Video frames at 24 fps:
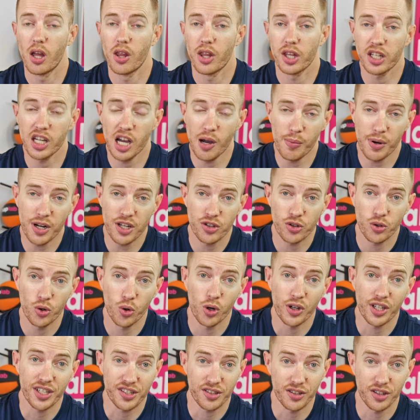The company's
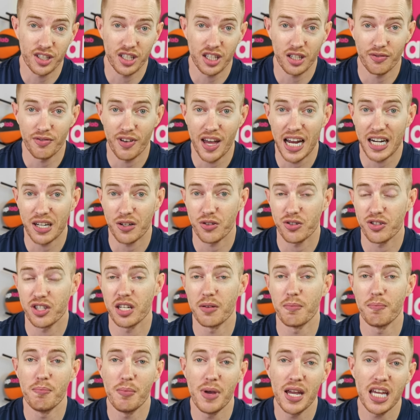course is a look at the factors that
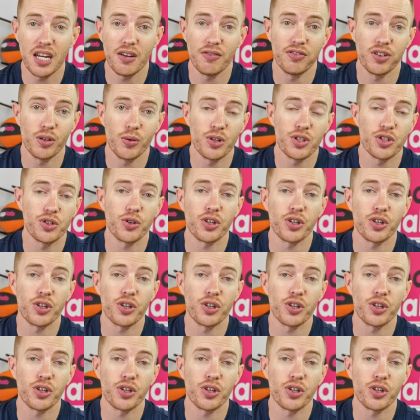may influence